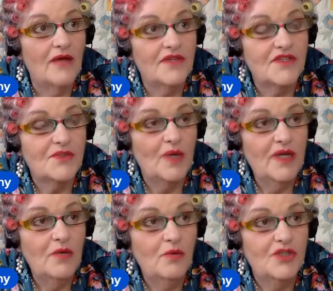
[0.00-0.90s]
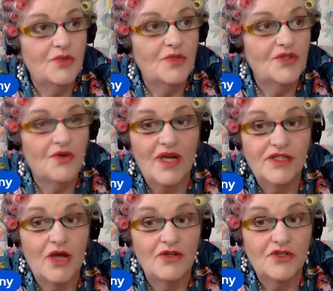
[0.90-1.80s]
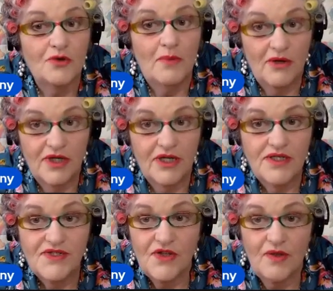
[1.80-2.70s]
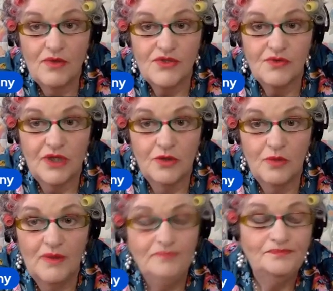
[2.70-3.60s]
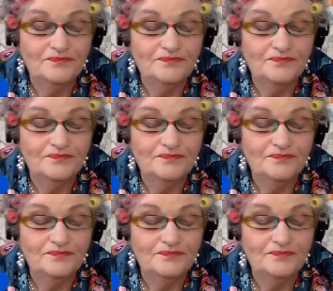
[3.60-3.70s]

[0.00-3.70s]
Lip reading: this week, which was great, going to America. So that was a really good one.